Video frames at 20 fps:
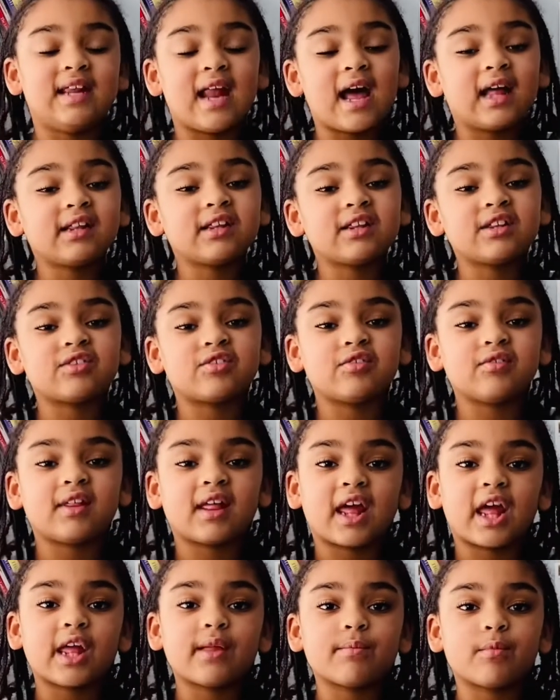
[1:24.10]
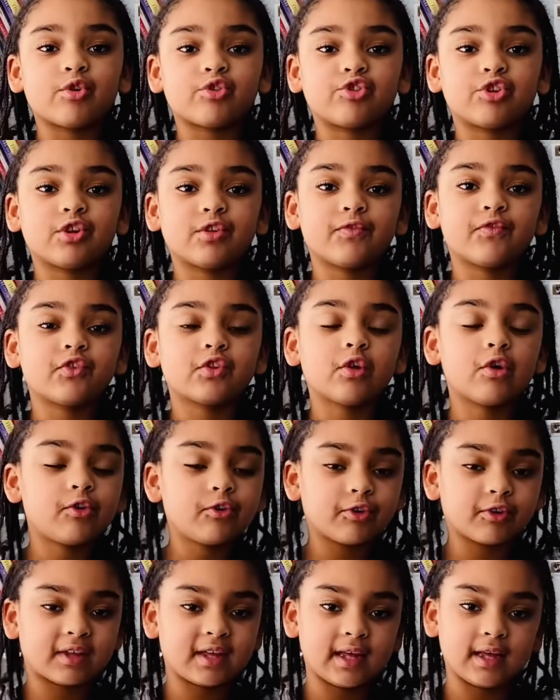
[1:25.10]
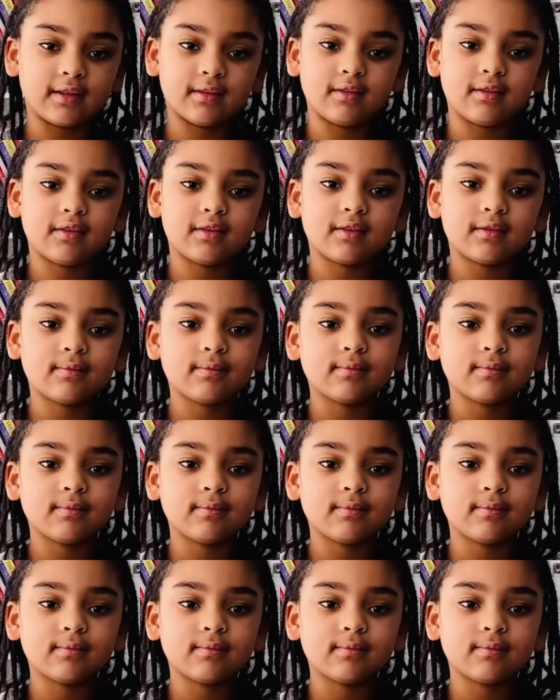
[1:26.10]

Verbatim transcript: let's do the hand motions for the older kids.